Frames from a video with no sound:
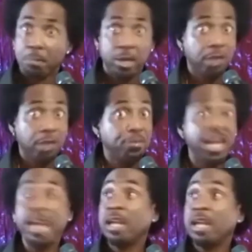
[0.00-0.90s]
If
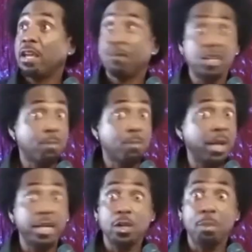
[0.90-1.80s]
it's
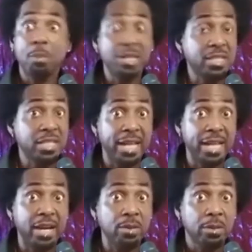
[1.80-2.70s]
bringing your business
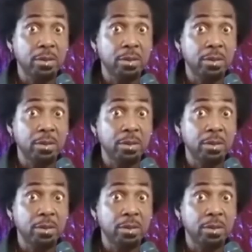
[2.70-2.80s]
down,